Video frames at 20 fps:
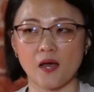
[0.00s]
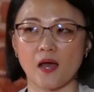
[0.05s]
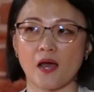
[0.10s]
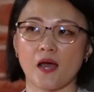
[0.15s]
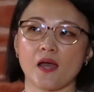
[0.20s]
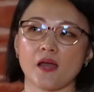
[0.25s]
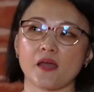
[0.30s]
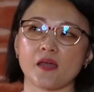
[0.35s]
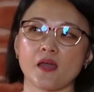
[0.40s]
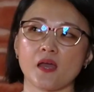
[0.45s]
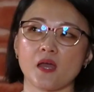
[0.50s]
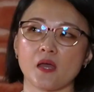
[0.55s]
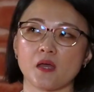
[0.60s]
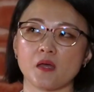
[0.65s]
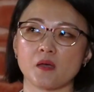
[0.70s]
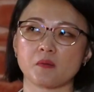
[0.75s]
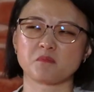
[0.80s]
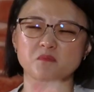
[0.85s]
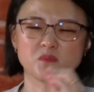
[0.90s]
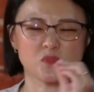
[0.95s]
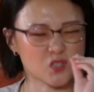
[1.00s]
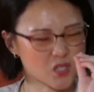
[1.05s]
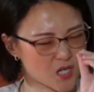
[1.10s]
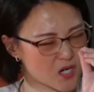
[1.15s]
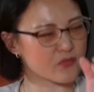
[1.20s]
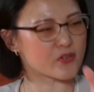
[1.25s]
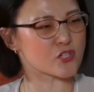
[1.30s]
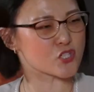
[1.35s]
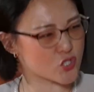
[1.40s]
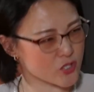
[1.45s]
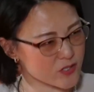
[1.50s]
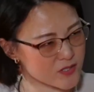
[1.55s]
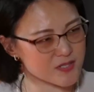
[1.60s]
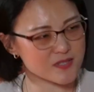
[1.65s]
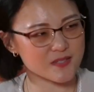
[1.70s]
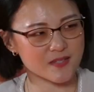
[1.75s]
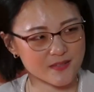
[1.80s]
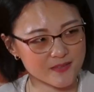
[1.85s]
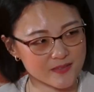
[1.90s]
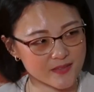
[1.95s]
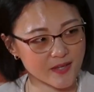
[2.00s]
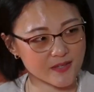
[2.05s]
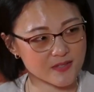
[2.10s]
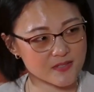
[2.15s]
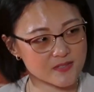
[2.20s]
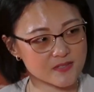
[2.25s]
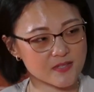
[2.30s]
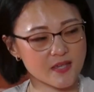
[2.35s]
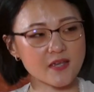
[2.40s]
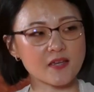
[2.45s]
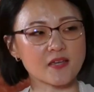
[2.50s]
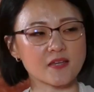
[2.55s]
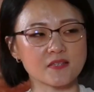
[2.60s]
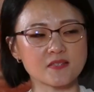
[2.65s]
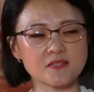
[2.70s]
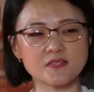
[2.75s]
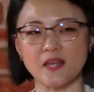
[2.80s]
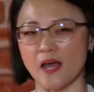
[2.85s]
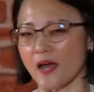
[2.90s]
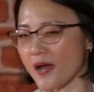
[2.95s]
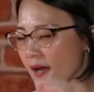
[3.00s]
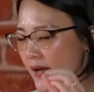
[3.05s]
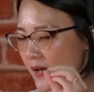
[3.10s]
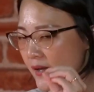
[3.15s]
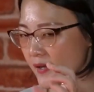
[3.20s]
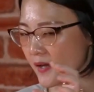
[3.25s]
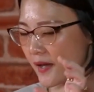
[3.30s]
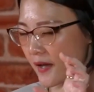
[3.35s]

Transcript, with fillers: I am courageous in that sense. I